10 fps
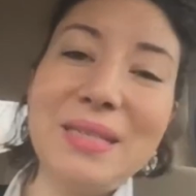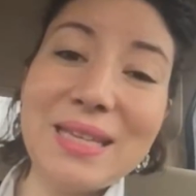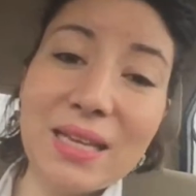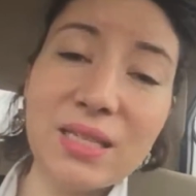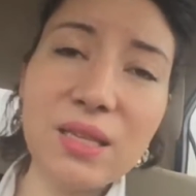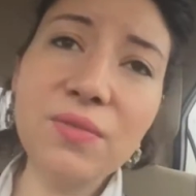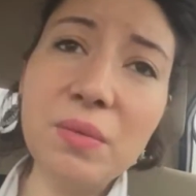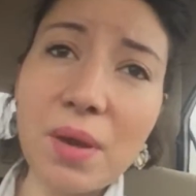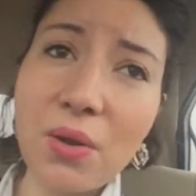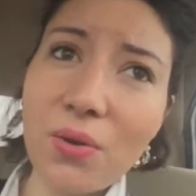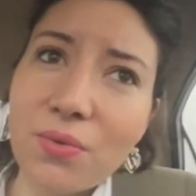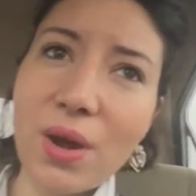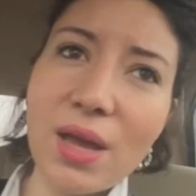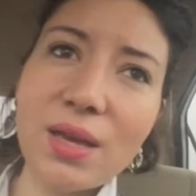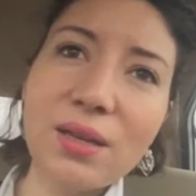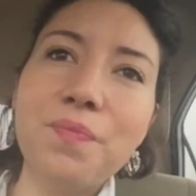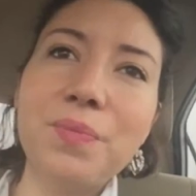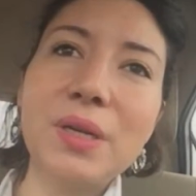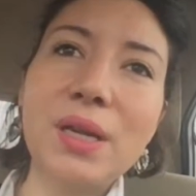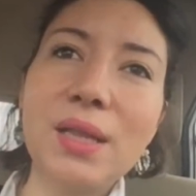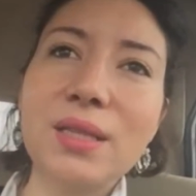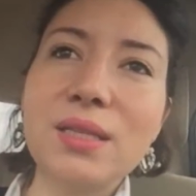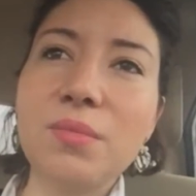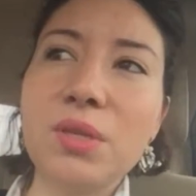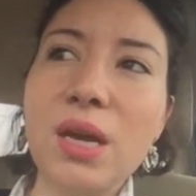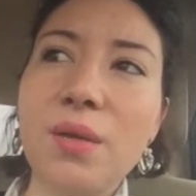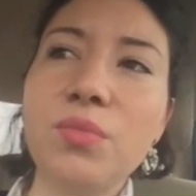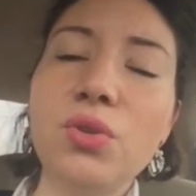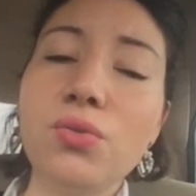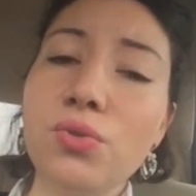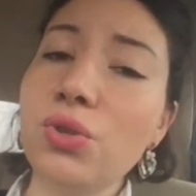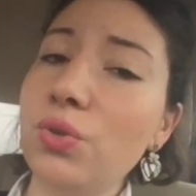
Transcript: possessive in my own way, but at the same time, you do